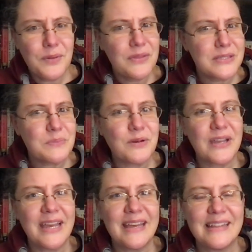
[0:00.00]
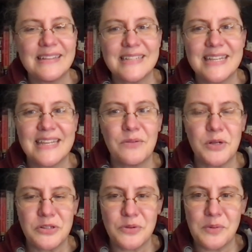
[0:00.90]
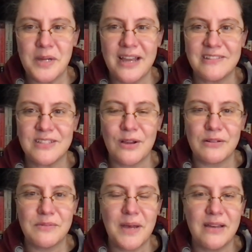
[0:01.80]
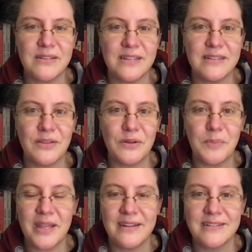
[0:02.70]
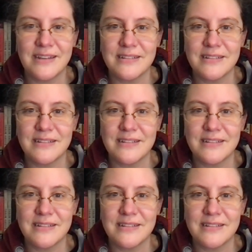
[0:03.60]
this book and Winter's Orbit has talked about another planetary